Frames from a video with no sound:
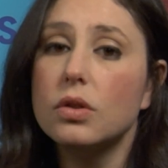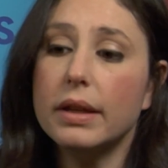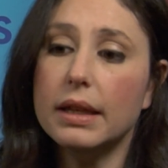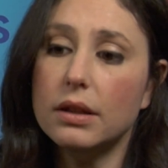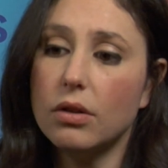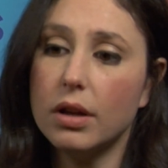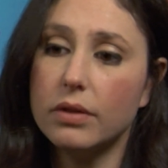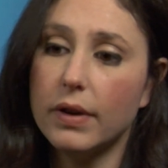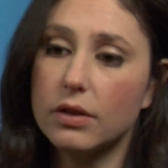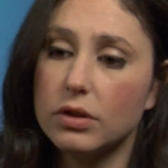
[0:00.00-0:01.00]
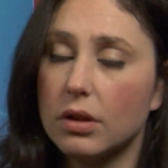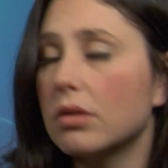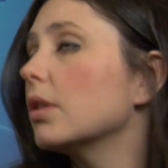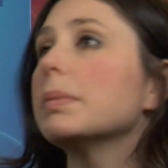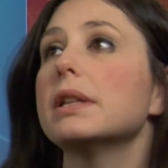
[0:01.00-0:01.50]
So I think the cross-functional
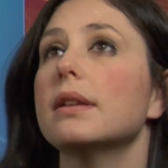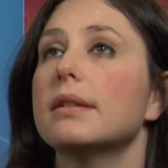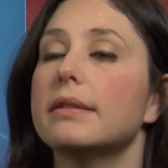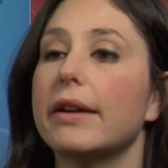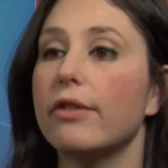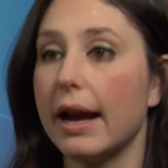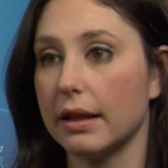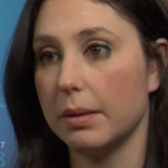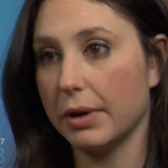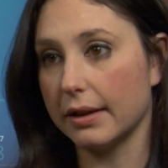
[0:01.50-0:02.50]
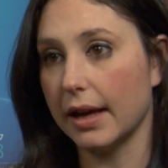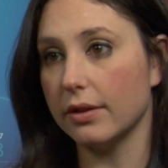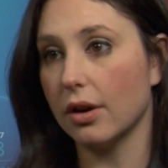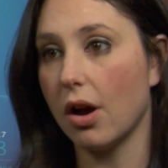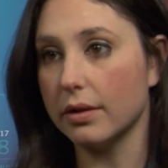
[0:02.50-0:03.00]
group, it doesn't directly bring
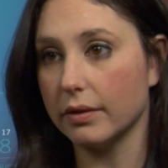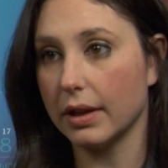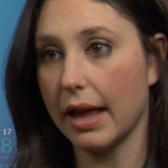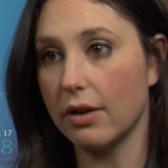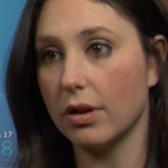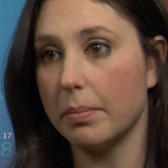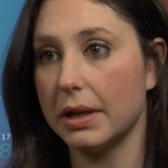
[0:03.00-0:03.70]
down the cost of collateral,